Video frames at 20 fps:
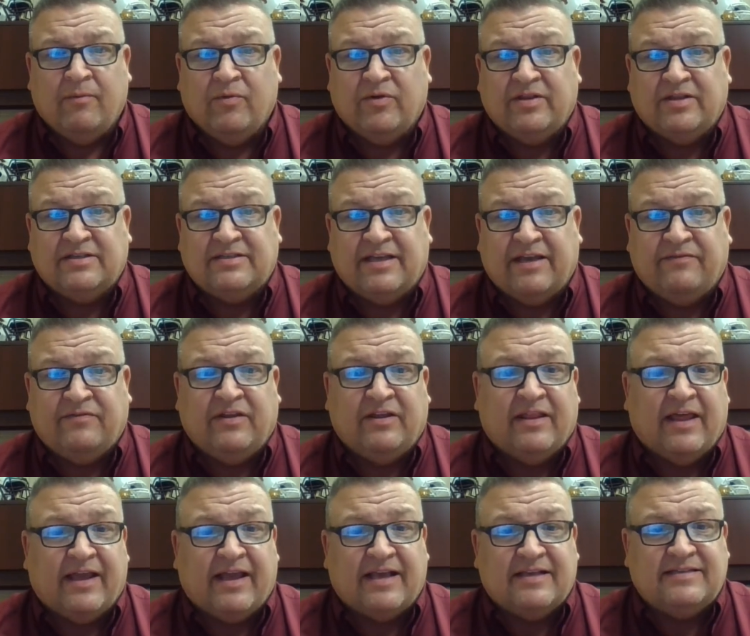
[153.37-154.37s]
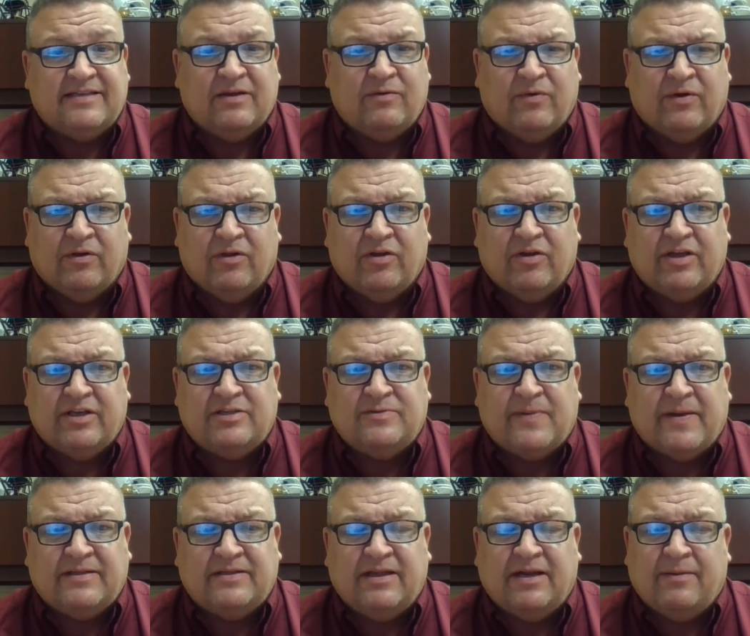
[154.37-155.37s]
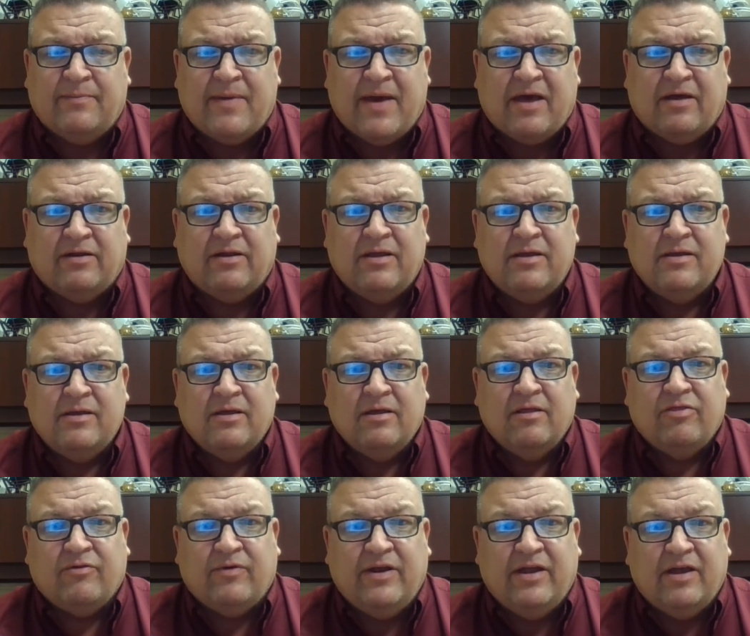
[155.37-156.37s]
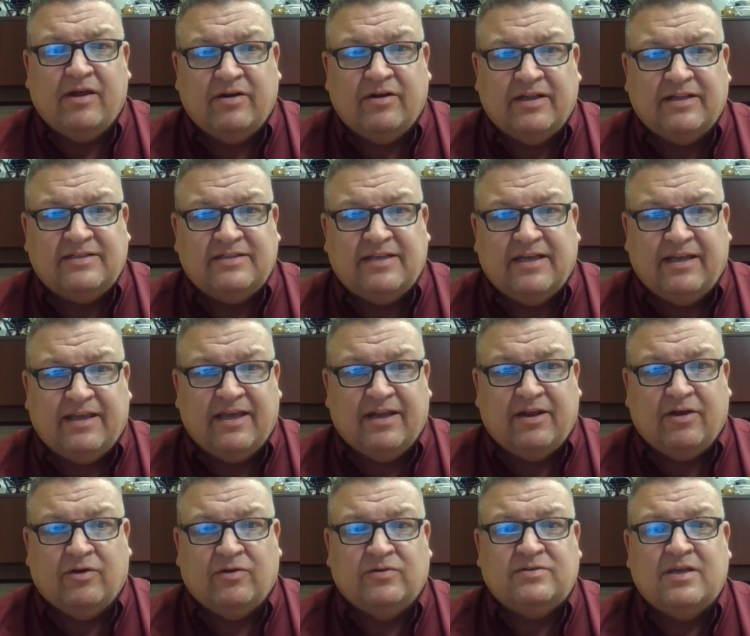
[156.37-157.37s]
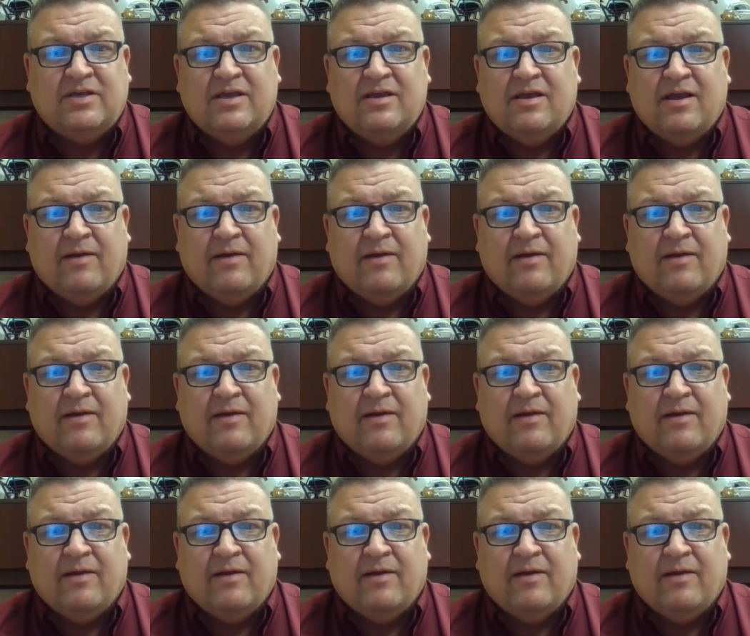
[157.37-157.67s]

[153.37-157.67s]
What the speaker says: with the safety. Like I said, we're expecting about 310 kiddos.